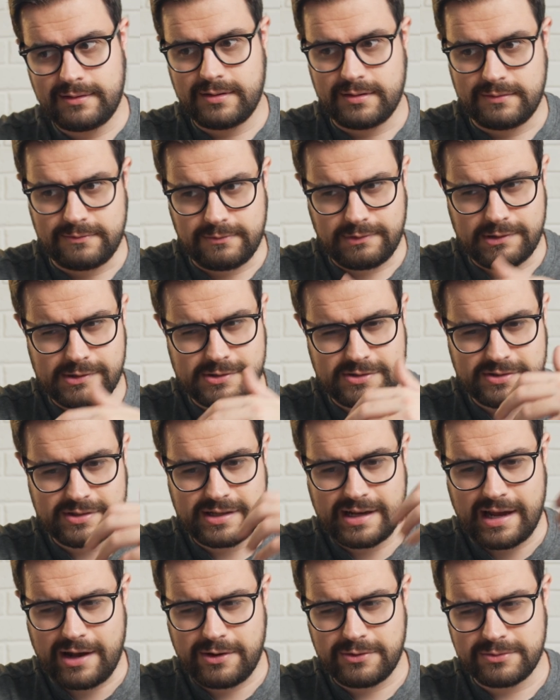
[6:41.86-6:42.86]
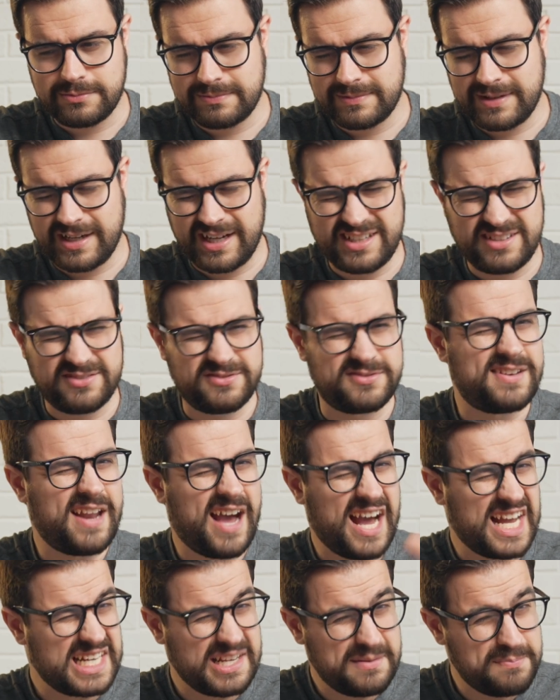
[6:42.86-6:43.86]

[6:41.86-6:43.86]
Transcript: conversely how kind of not